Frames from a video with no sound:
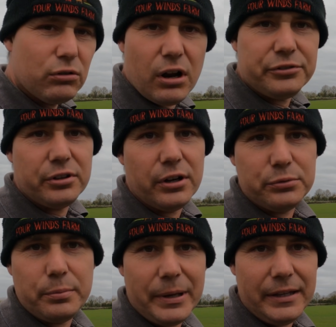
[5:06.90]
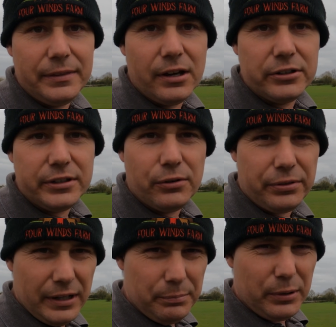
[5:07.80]
grass tyres would be the ideal
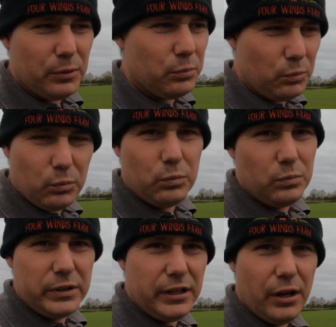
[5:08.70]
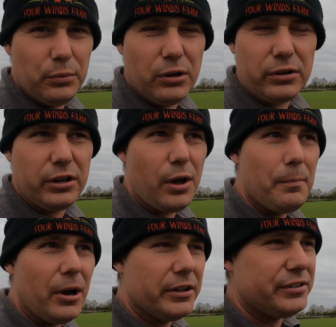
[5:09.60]
thing, but you know, we're not going to go
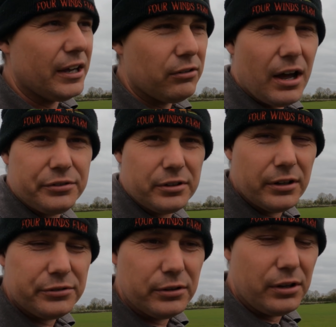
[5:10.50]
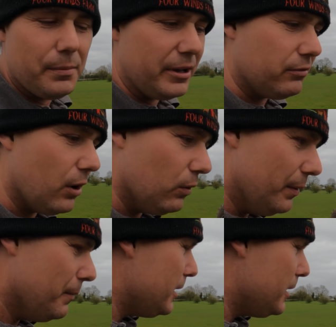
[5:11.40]
and buy a set of grass tyres to do a bit of rolling.